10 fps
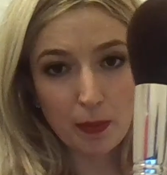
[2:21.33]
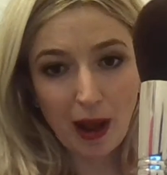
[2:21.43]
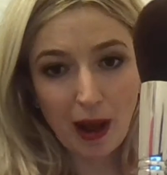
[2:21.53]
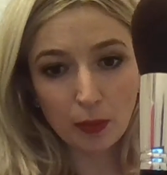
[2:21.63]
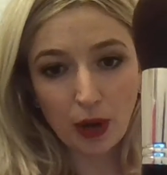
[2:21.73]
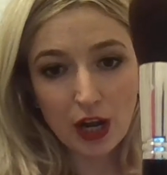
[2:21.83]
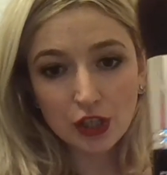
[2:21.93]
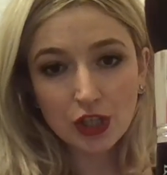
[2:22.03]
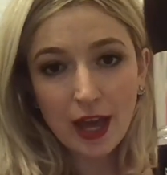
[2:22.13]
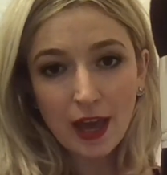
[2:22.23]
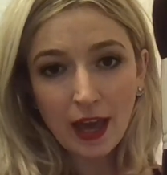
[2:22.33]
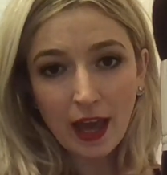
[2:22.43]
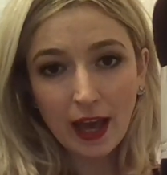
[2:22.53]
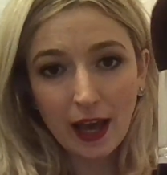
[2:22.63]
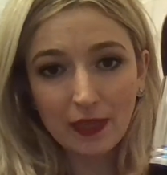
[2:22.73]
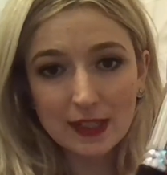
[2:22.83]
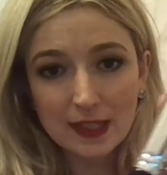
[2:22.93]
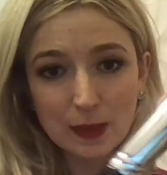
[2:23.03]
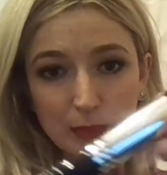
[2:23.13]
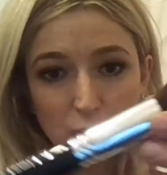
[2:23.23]
powder brush. And
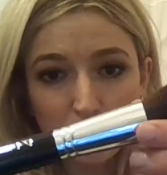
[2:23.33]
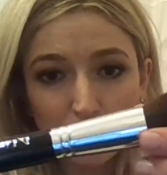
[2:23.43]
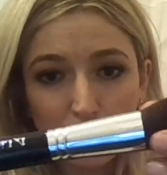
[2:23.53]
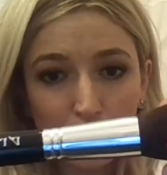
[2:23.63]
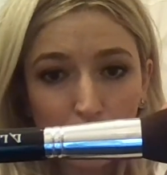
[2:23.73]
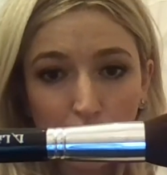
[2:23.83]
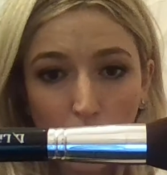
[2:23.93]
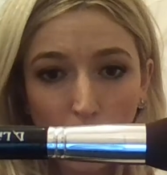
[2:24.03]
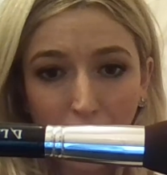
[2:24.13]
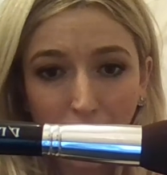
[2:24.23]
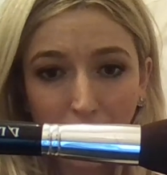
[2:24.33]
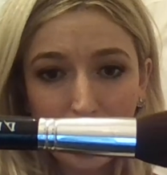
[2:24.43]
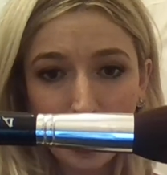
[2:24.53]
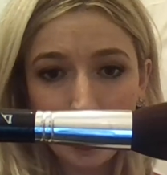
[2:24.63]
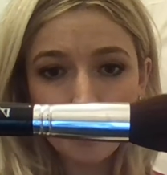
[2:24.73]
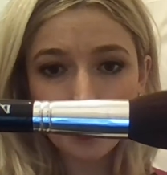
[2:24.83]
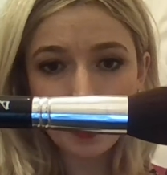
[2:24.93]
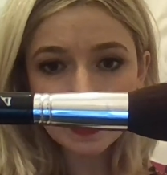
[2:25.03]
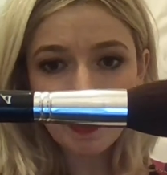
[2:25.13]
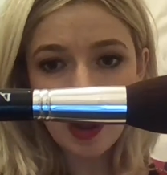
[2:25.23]
this is beautiful for uh,
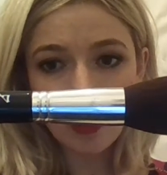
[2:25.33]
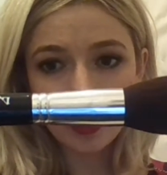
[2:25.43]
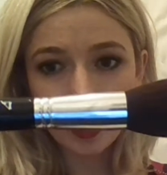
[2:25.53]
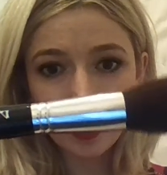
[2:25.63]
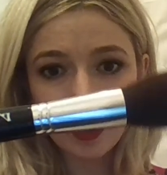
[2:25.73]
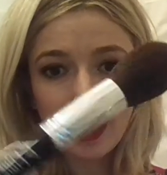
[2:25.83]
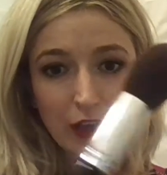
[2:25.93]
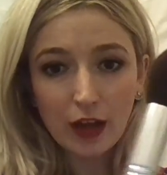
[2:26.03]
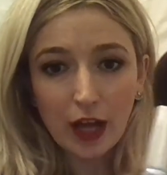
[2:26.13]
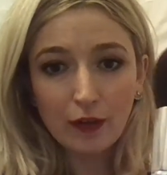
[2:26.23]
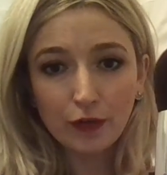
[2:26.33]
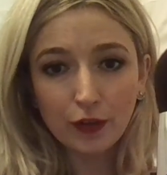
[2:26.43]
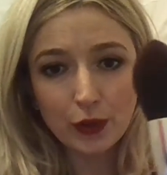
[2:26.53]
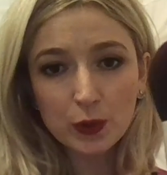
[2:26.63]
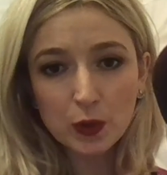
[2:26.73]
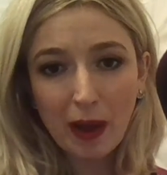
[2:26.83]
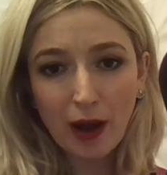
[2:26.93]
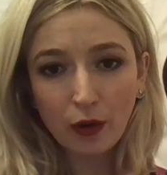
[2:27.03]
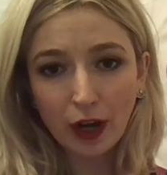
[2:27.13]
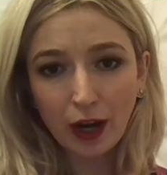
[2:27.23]
pressed powder, uh, for loose
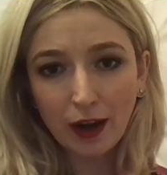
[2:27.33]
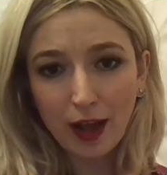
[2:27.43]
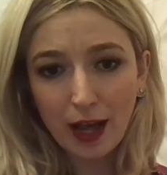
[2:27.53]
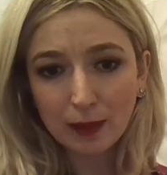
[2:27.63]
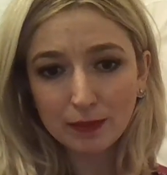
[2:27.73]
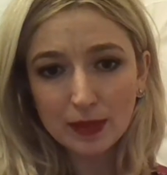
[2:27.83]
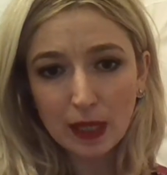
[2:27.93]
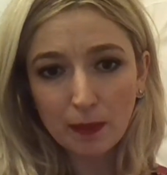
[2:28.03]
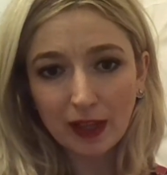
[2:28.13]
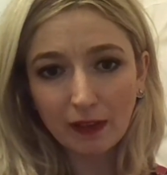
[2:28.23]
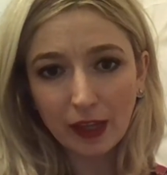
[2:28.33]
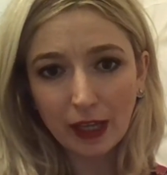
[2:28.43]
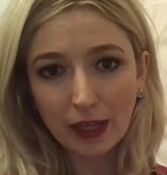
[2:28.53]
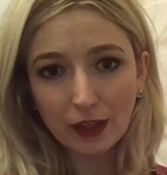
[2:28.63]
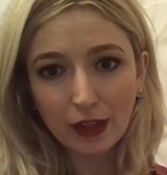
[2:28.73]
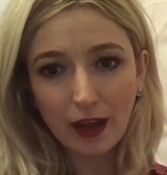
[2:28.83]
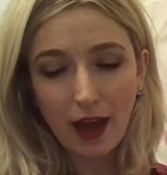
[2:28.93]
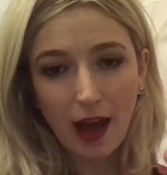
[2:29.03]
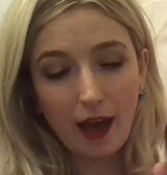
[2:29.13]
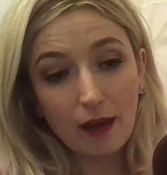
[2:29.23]
powder. Um, typically,
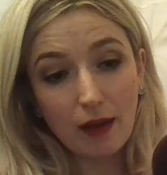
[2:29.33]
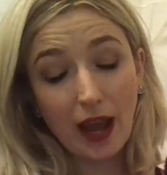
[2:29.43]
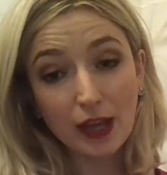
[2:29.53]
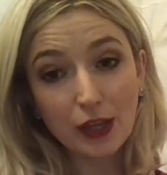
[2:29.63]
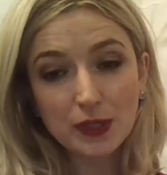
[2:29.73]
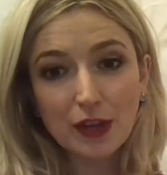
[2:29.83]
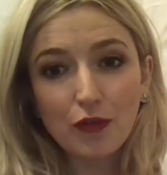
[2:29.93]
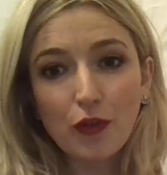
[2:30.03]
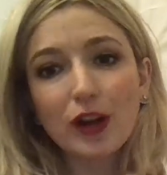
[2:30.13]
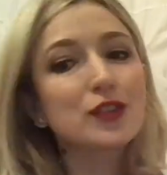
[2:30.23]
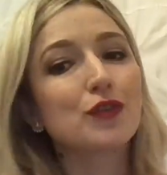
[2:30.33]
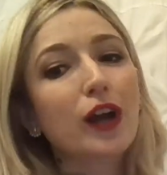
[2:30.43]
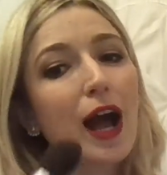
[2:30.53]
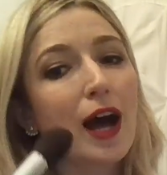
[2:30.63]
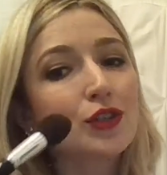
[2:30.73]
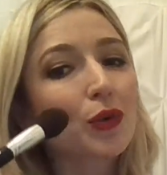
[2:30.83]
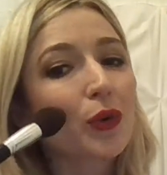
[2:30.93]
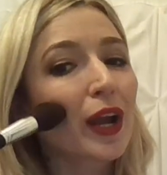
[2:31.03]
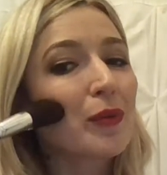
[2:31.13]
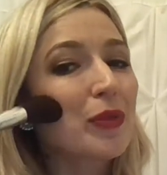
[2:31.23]
what I use it for is for
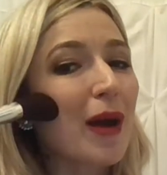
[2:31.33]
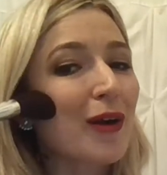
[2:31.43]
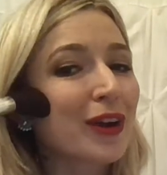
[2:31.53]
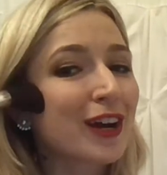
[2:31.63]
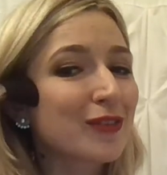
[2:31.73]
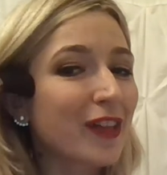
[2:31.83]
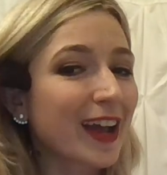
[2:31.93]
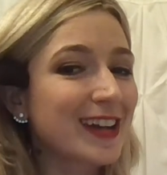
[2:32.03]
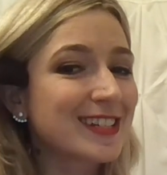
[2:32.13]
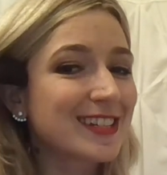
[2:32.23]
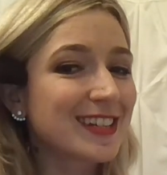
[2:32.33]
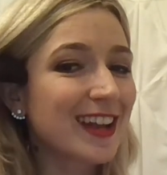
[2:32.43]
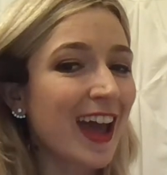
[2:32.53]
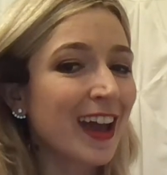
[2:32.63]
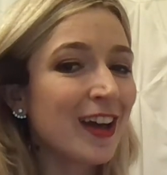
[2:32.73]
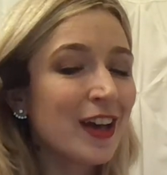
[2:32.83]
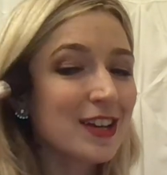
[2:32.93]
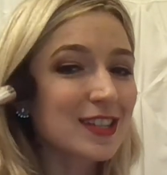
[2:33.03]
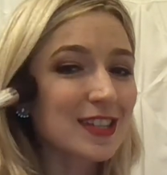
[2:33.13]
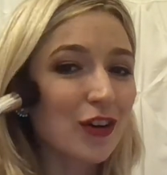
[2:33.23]
contouring with powder, like I did today.
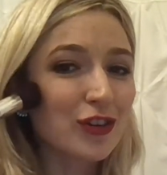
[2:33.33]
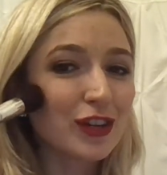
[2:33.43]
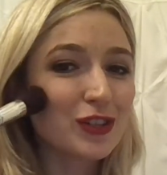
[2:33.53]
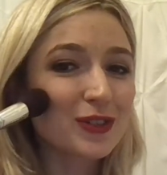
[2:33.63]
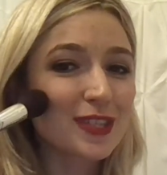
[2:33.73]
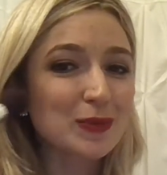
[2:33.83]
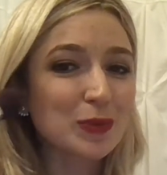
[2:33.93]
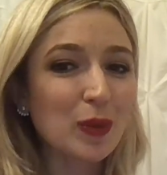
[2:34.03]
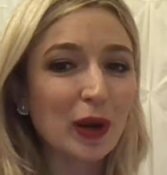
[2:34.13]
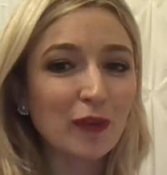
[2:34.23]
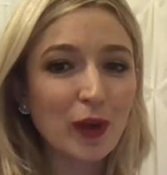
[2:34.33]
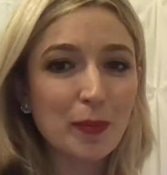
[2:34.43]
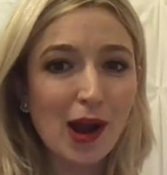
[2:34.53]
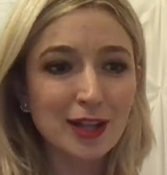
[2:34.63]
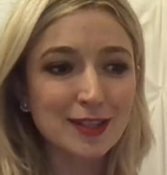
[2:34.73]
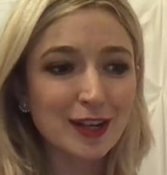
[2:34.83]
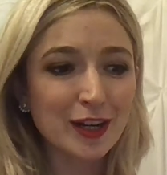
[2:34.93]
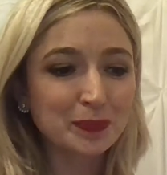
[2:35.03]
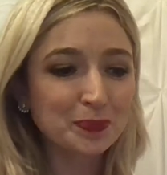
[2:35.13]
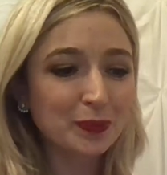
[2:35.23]
So you can use this with the perfect
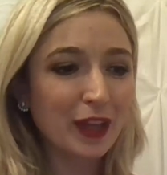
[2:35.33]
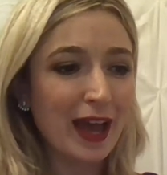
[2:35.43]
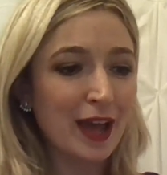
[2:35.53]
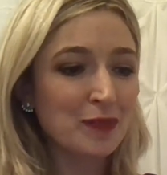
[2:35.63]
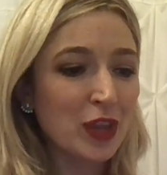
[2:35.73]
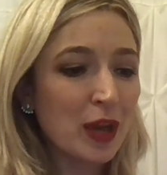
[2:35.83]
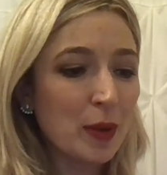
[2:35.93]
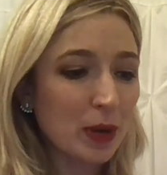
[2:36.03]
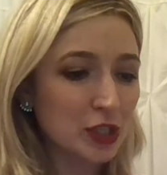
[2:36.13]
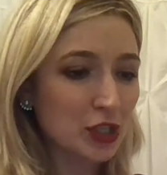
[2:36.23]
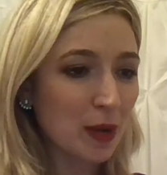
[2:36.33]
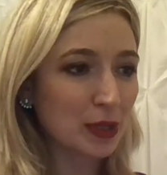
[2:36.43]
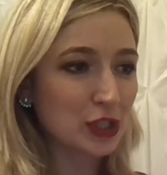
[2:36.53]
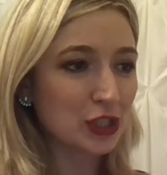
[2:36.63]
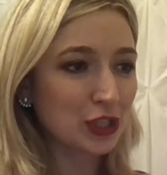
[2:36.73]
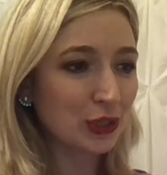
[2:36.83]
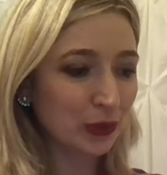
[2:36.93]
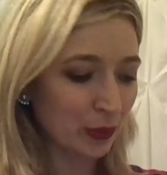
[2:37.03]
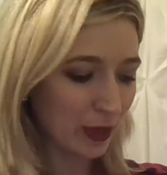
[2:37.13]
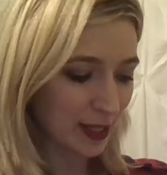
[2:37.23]
bronzer, okay? Brush number
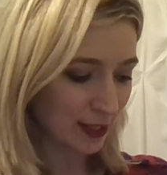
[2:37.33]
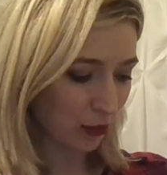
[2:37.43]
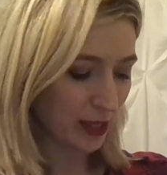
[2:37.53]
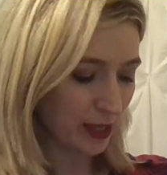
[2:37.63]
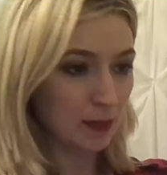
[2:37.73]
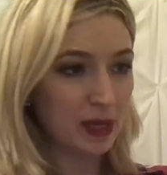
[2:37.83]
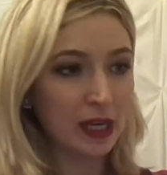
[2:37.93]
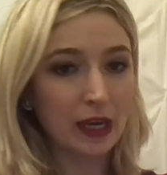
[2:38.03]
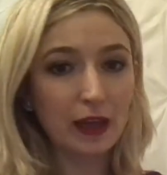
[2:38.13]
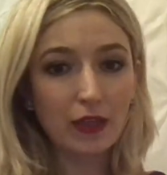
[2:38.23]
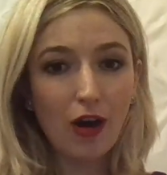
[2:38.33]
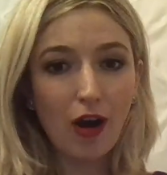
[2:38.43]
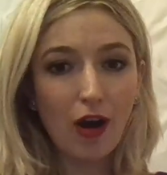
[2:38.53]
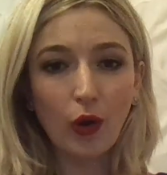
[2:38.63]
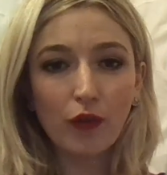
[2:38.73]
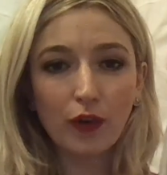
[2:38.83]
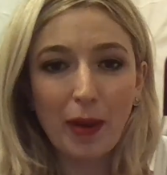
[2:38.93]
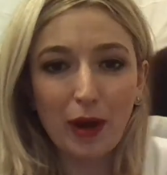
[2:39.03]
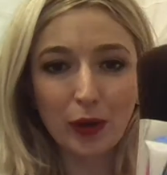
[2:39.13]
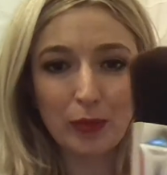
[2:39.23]
two is going to be the all-over
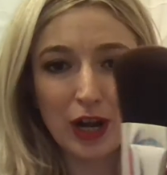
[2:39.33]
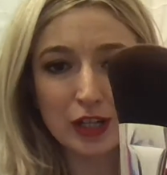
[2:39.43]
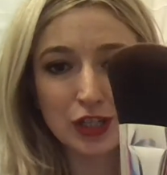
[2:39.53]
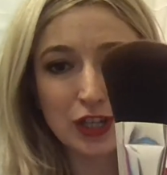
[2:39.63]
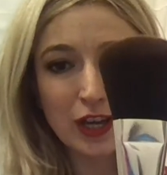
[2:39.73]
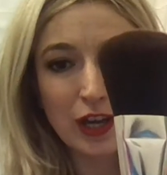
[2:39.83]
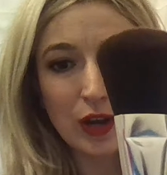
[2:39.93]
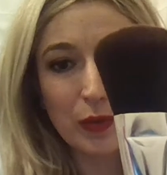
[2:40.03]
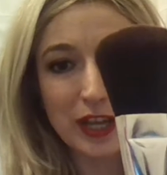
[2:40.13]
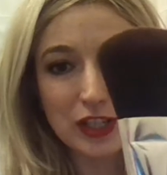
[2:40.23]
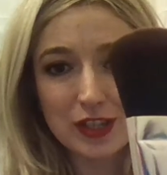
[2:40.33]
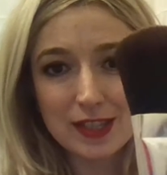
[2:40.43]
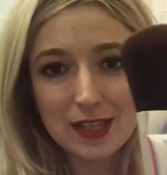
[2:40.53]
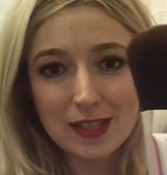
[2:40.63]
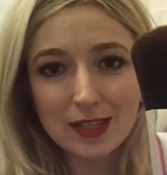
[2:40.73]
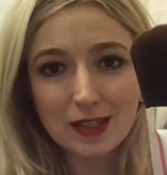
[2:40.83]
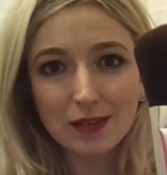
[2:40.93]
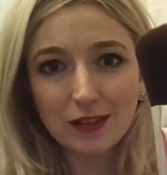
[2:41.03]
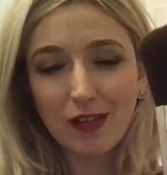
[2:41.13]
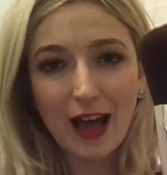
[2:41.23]
powder brush, which this is
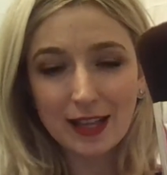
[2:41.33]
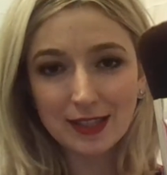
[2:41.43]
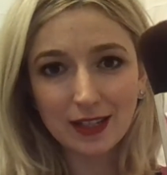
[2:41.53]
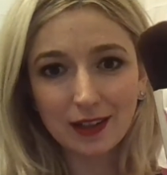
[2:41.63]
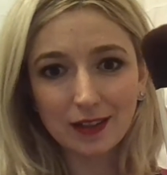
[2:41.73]
classic,